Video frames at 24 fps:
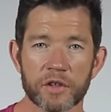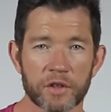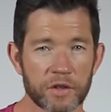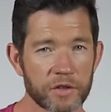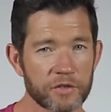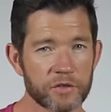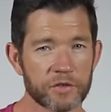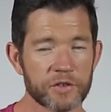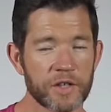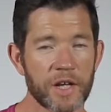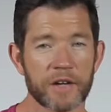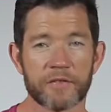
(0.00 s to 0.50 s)
and
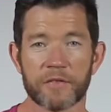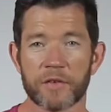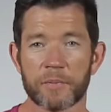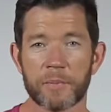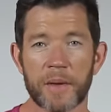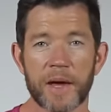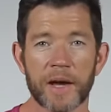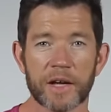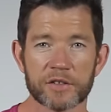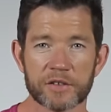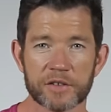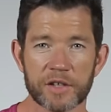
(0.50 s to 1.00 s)
this is out of a
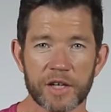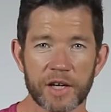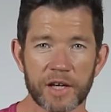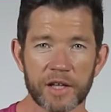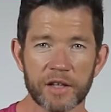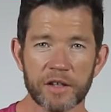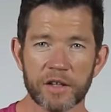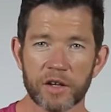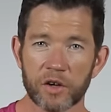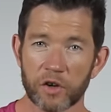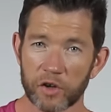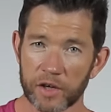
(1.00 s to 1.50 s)

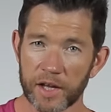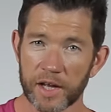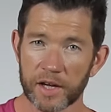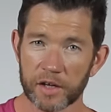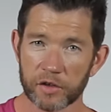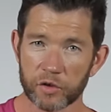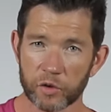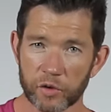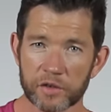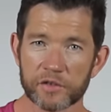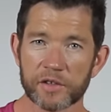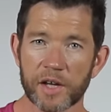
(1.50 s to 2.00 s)
magazine, on how to
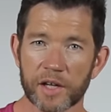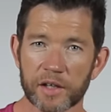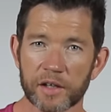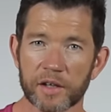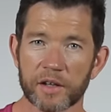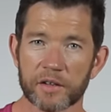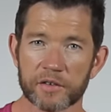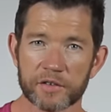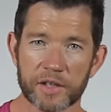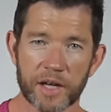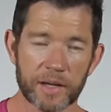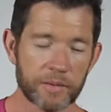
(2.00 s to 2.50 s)
do exactly
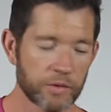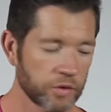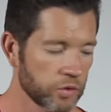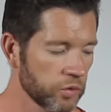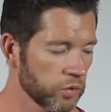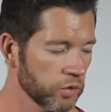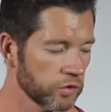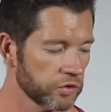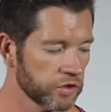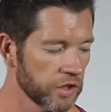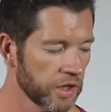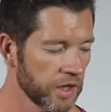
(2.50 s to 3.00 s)
the same
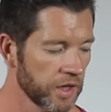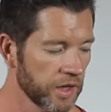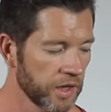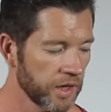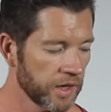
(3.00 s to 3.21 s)
chords.